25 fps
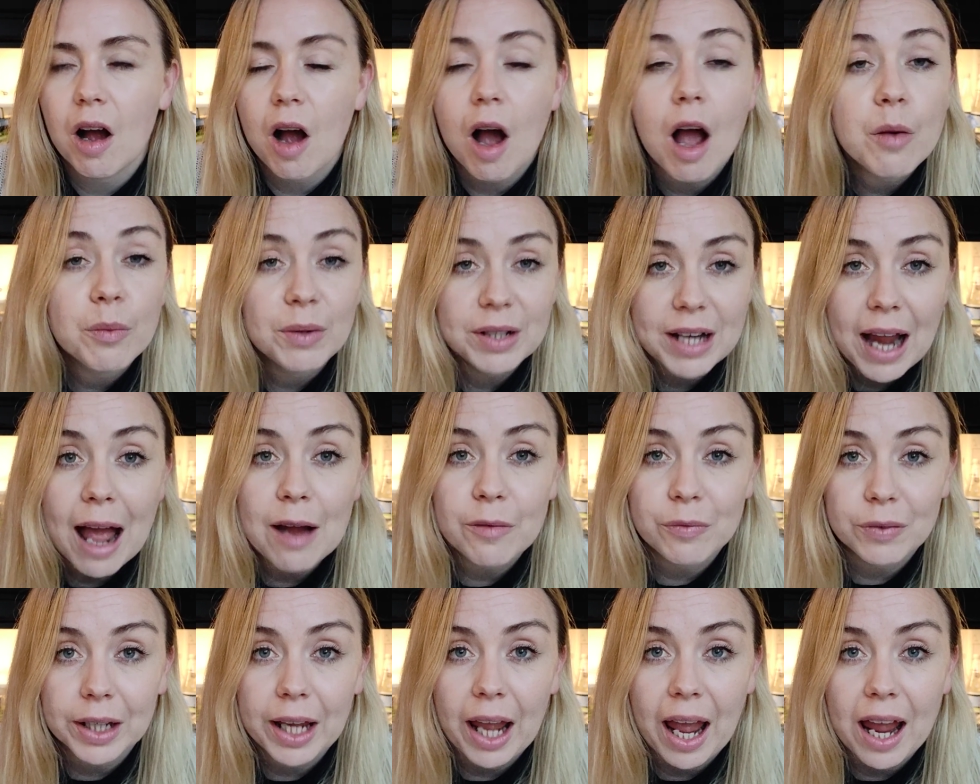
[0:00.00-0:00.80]
I would
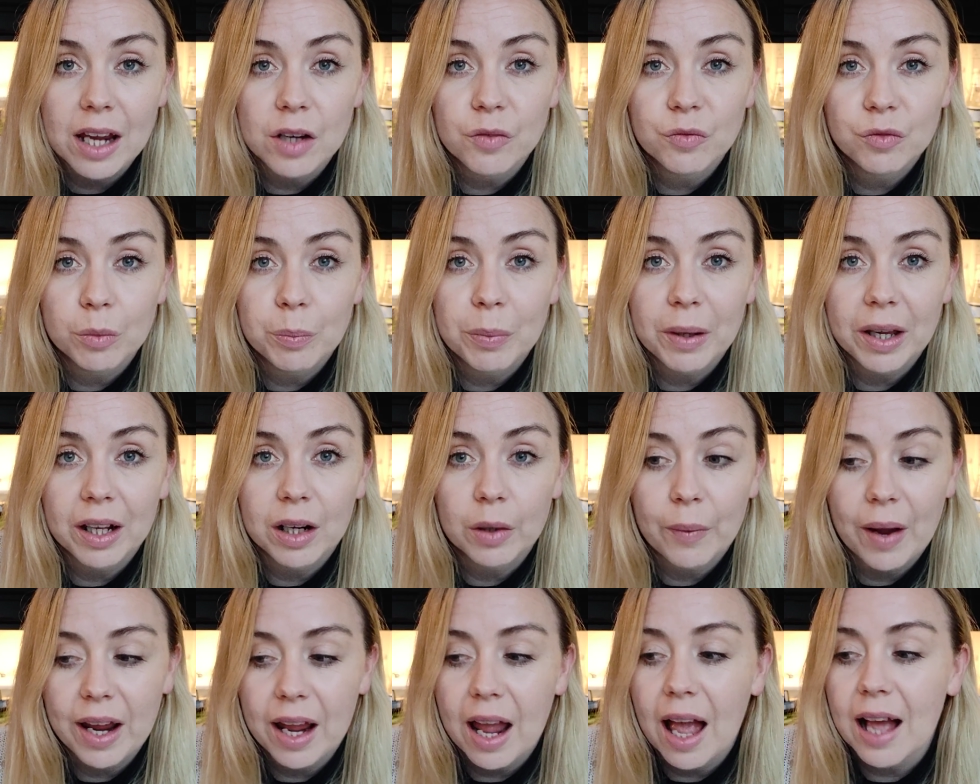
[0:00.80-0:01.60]
advocate for
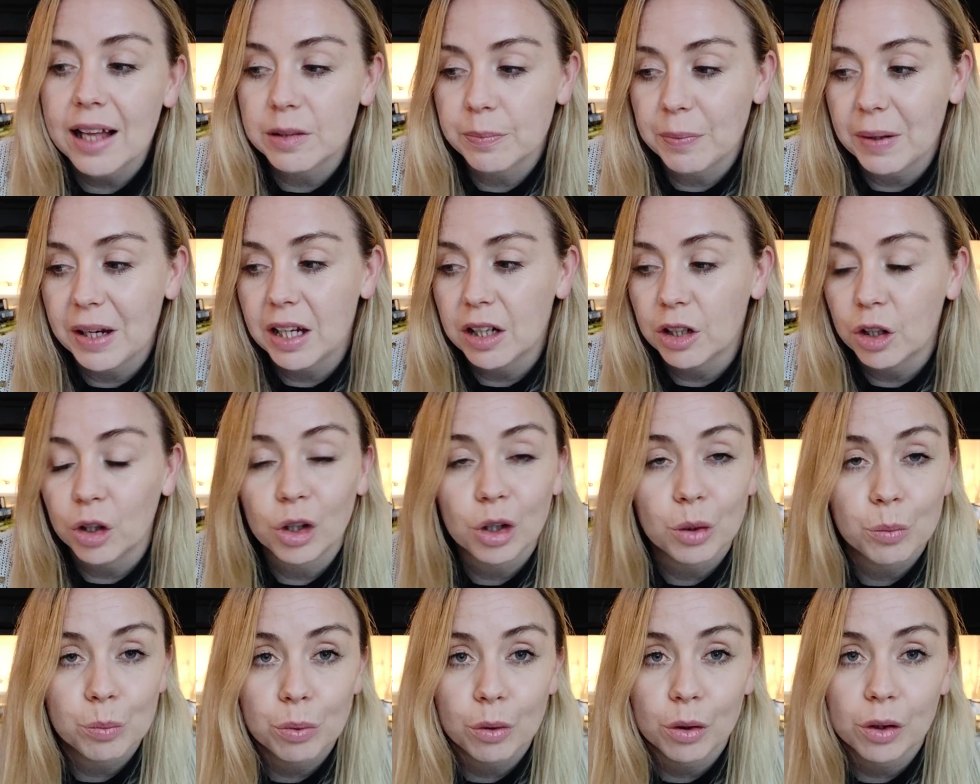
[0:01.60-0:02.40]
peel away as being
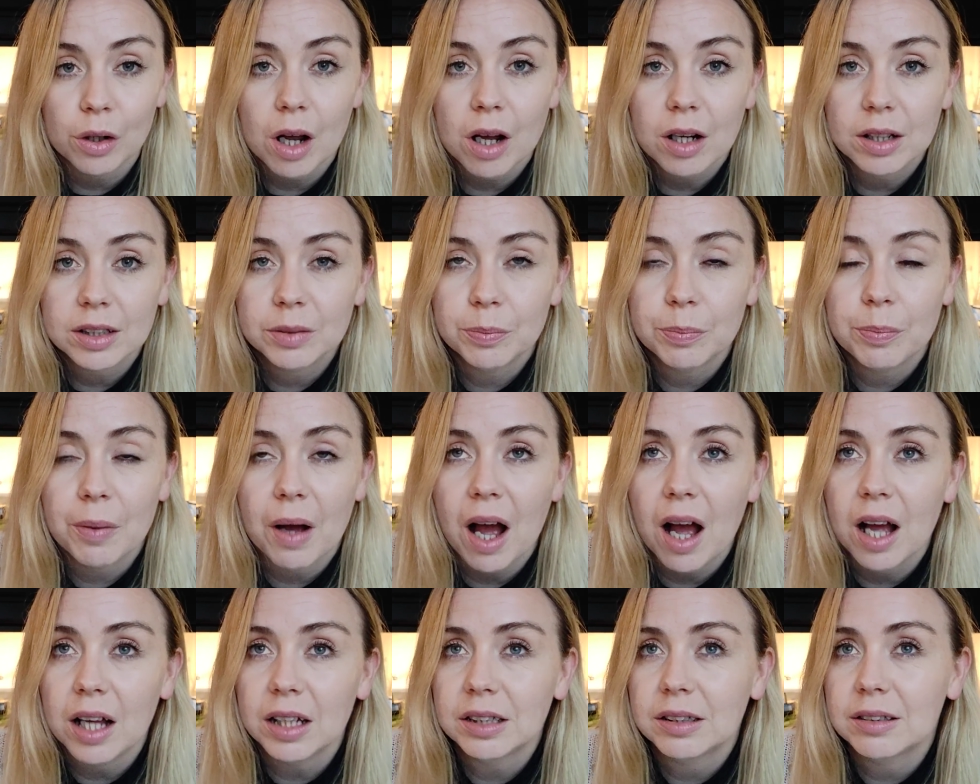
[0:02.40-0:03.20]
a good product,
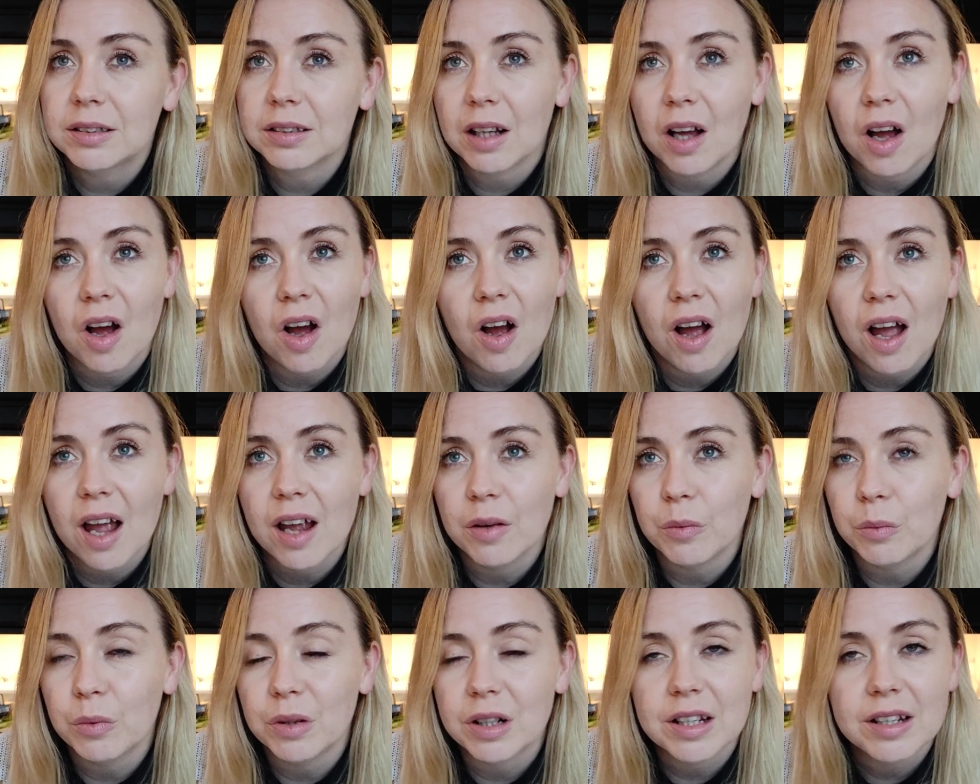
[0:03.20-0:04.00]
but
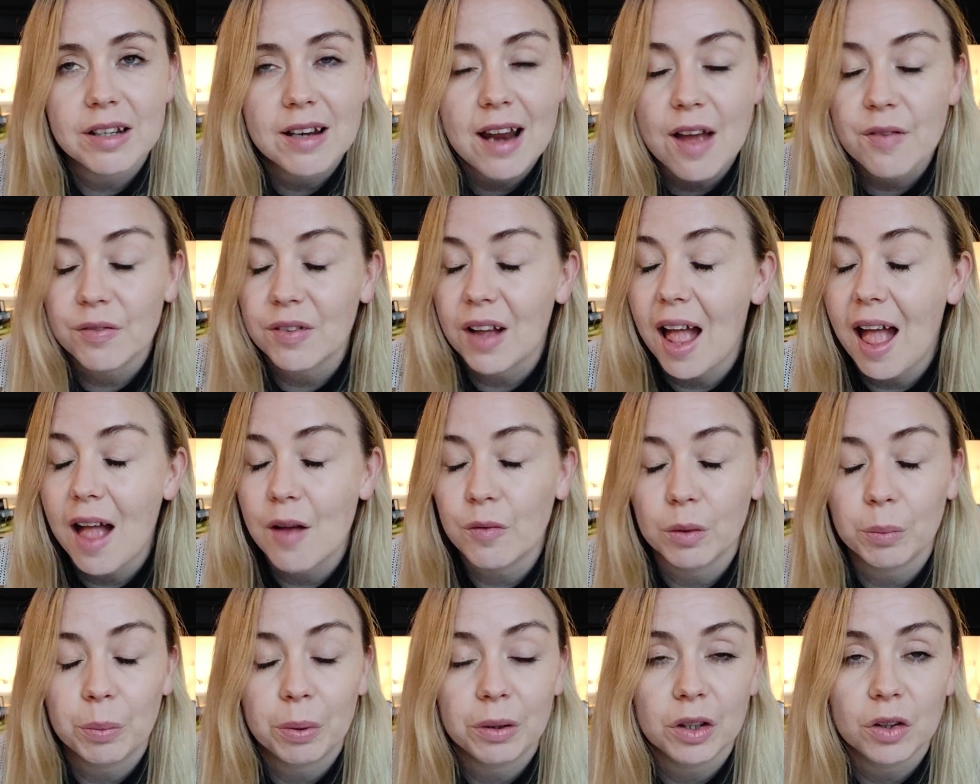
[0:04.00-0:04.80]
I would never
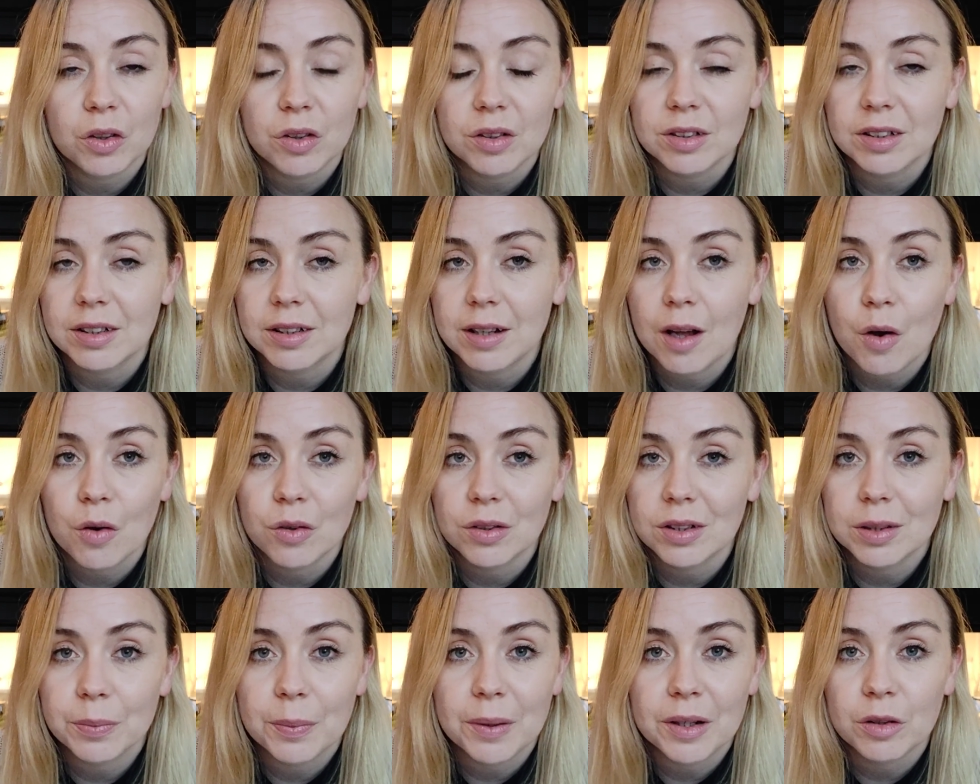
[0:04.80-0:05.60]
ever put it
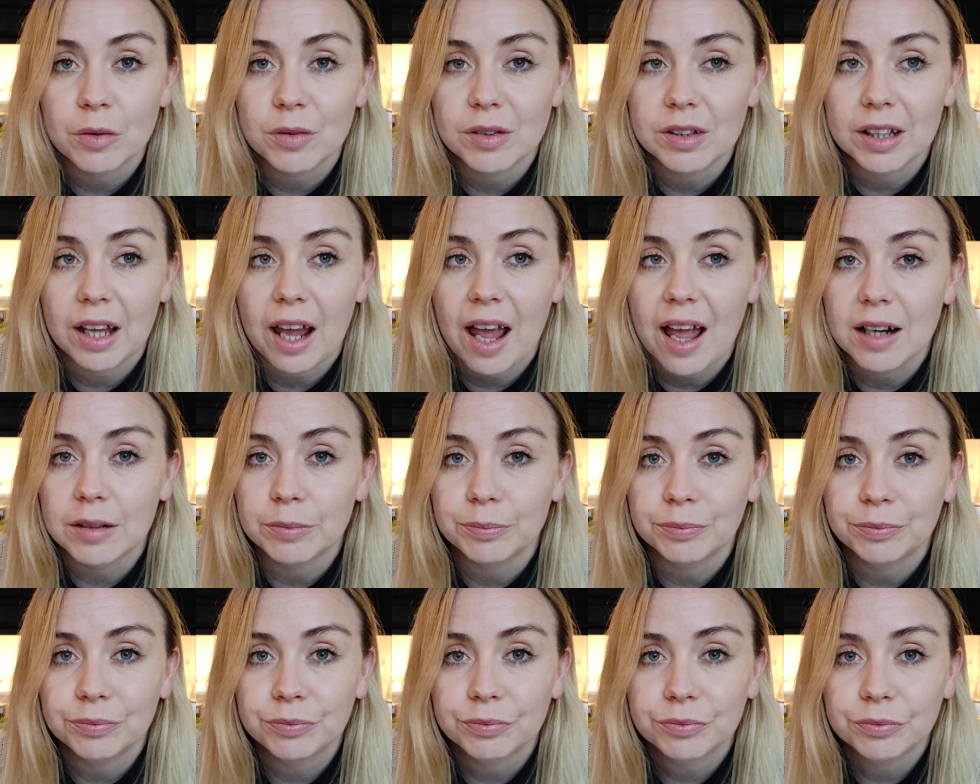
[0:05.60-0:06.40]
on spindles
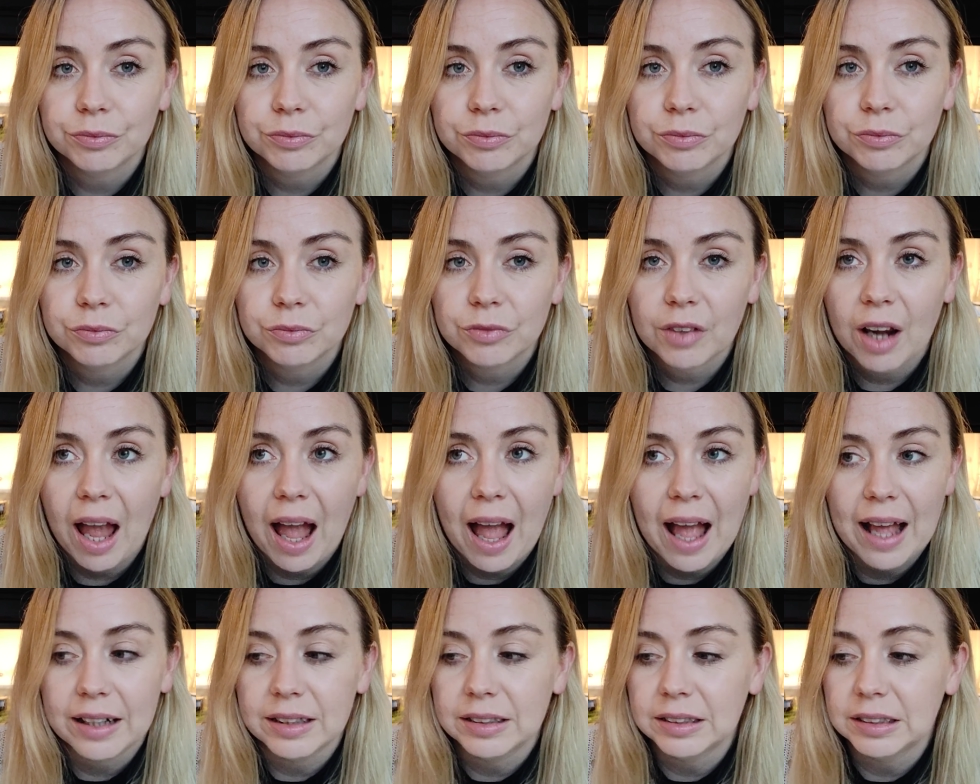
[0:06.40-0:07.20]
again.
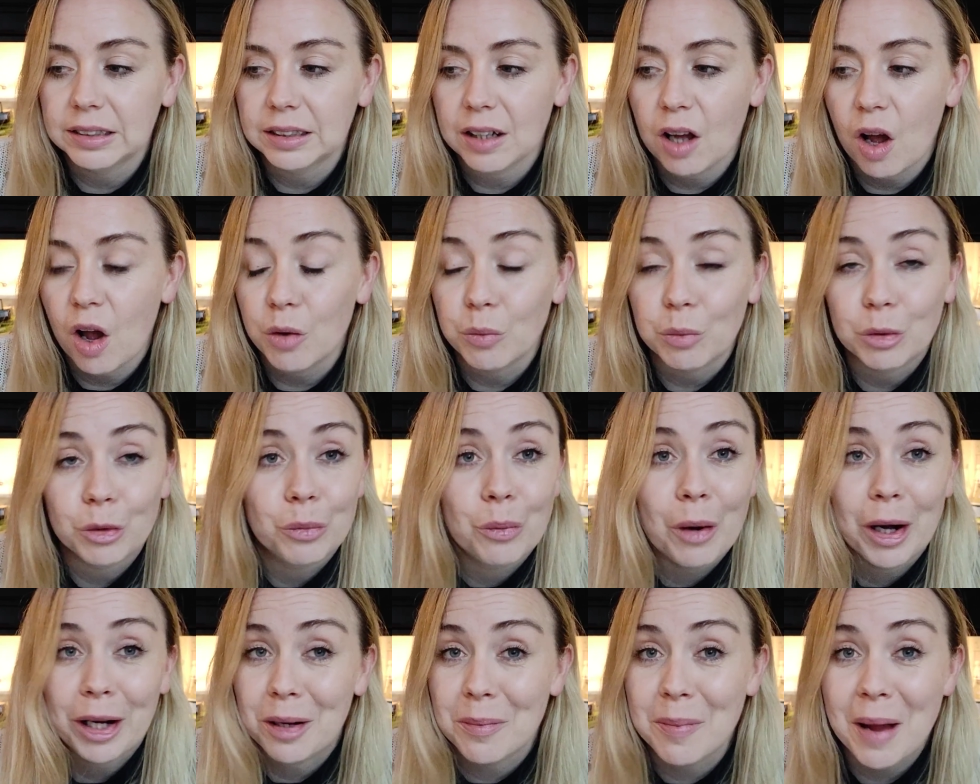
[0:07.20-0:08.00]
And I would
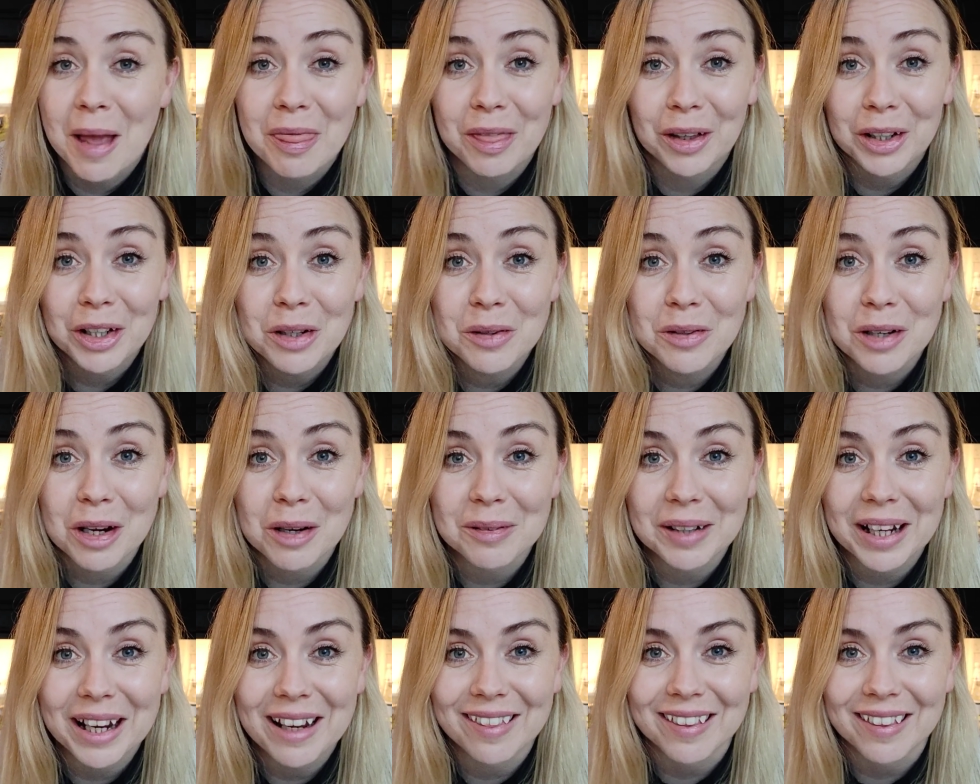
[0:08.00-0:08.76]
recommend that you don't